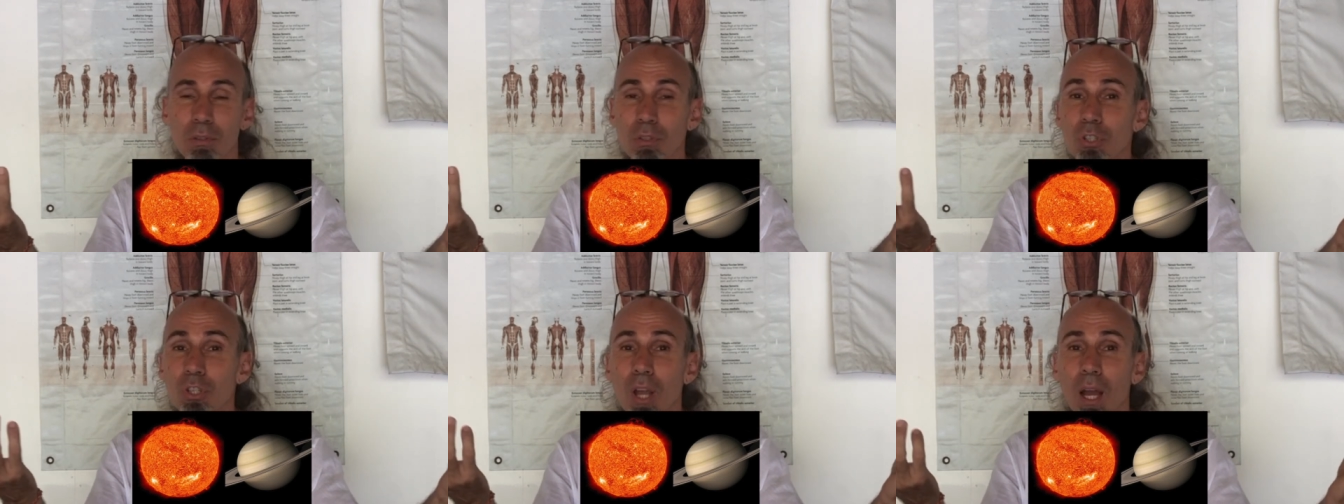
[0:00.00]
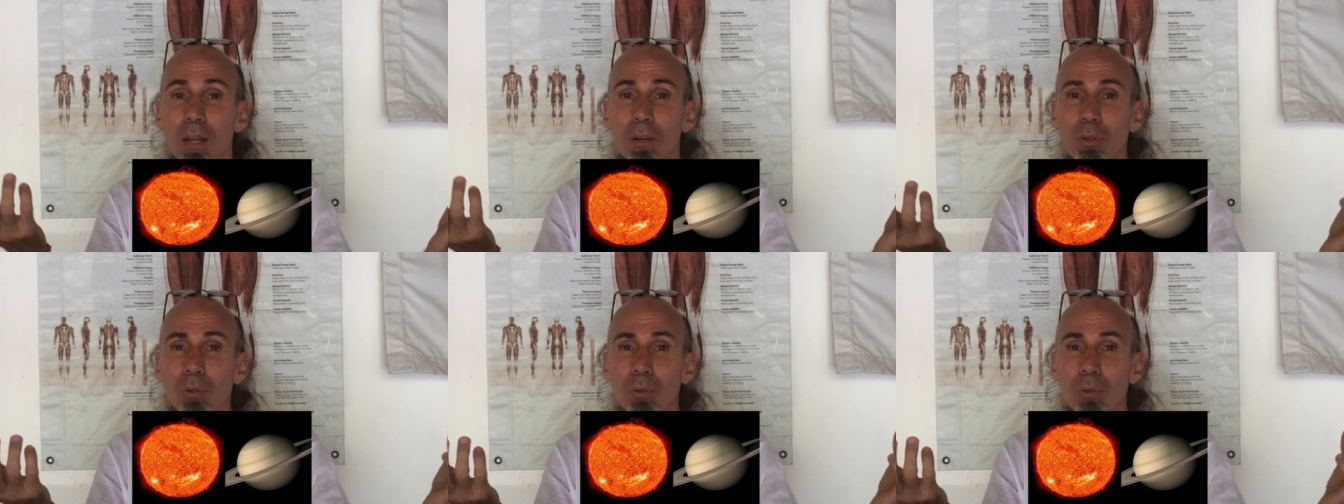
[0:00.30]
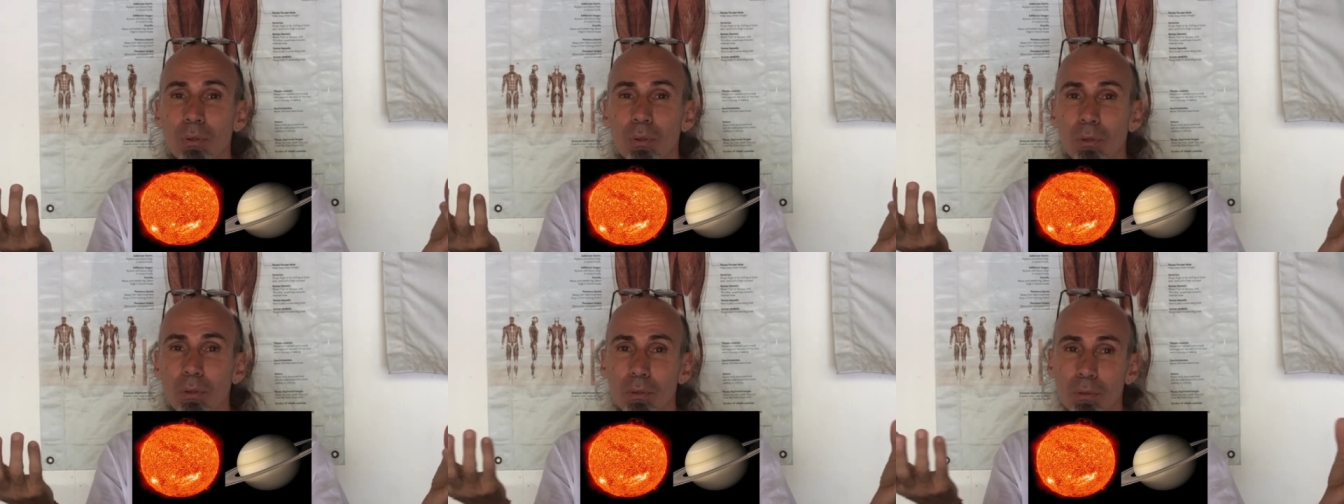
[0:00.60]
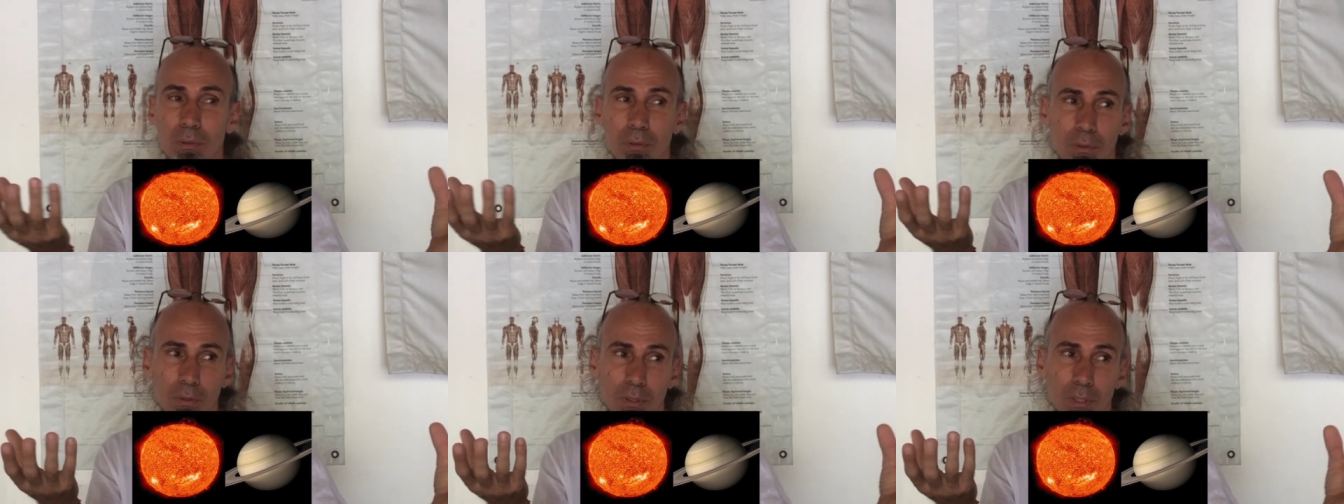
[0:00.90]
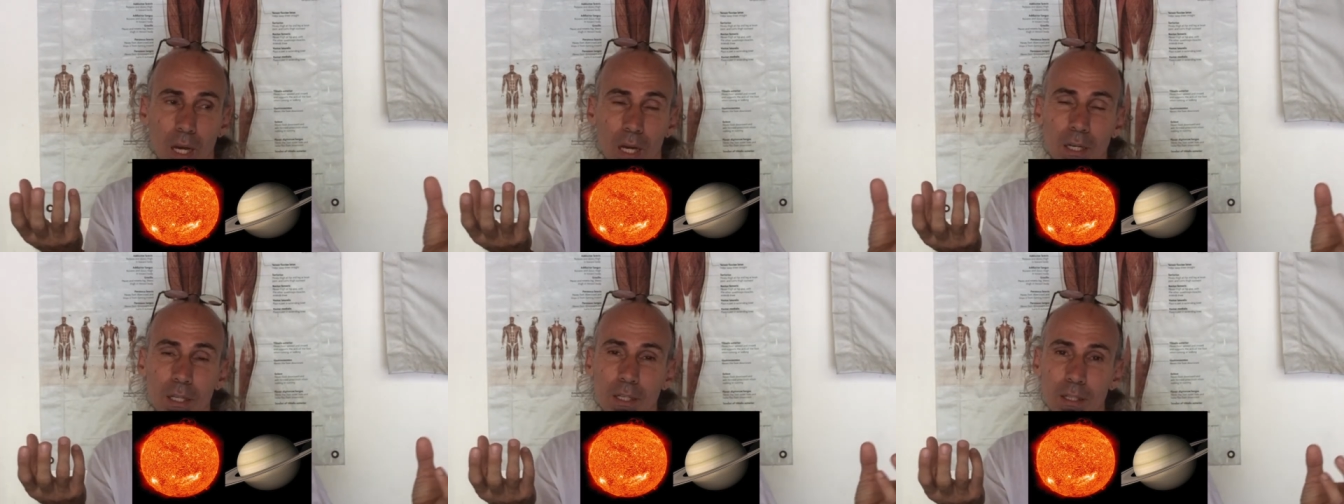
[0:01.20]
shadow,
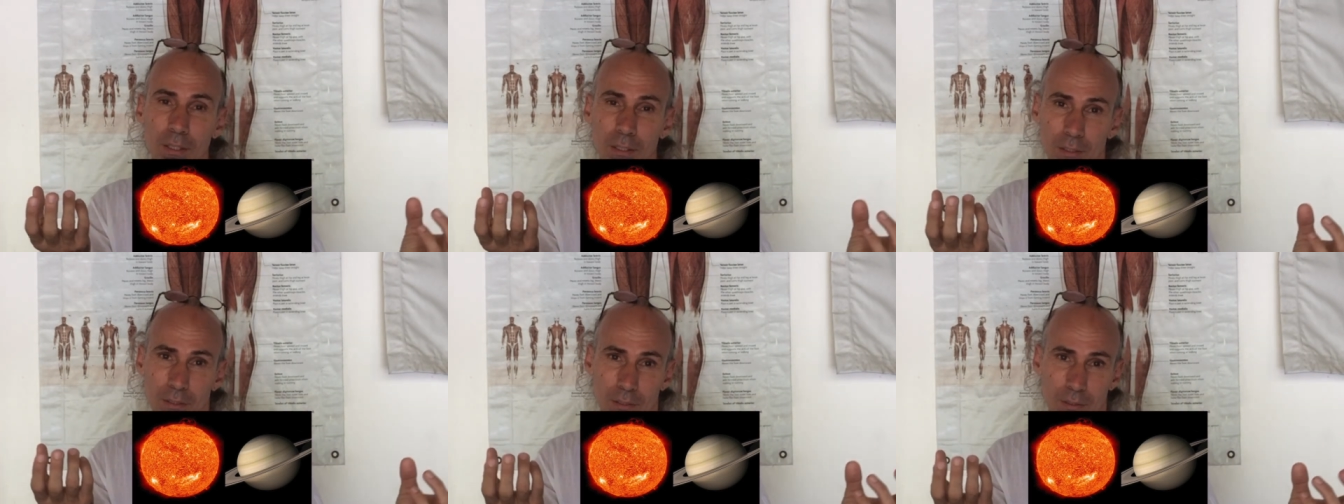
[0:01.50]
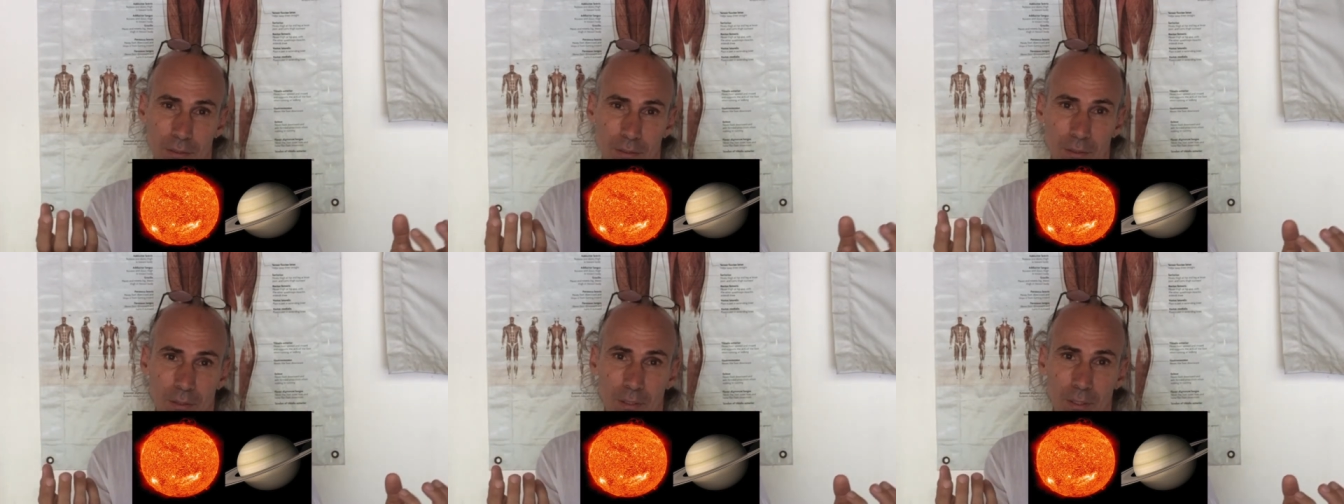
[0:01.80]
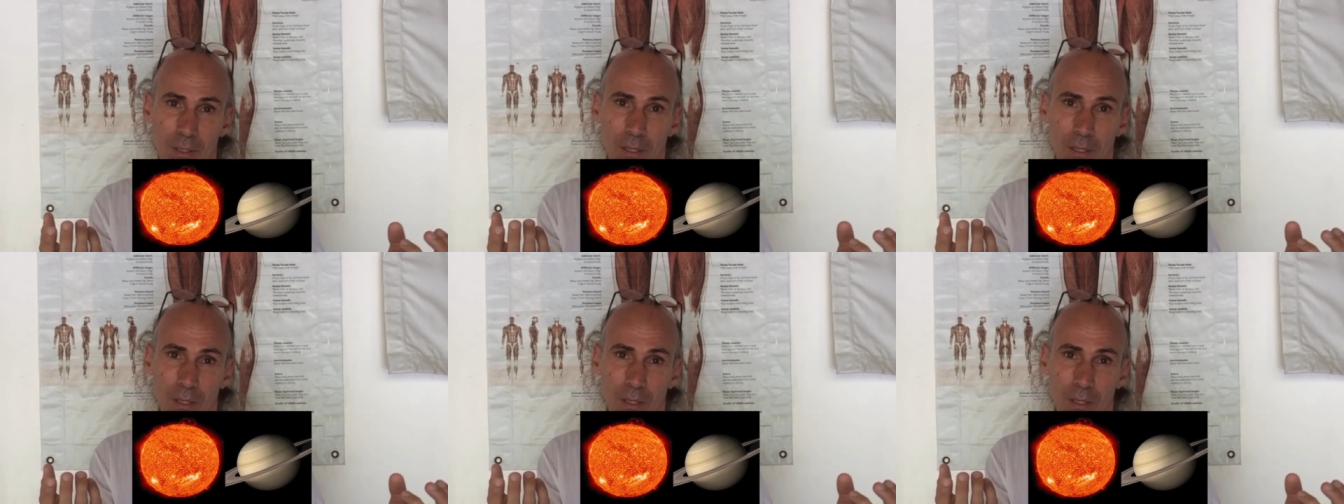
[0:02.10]
darkness.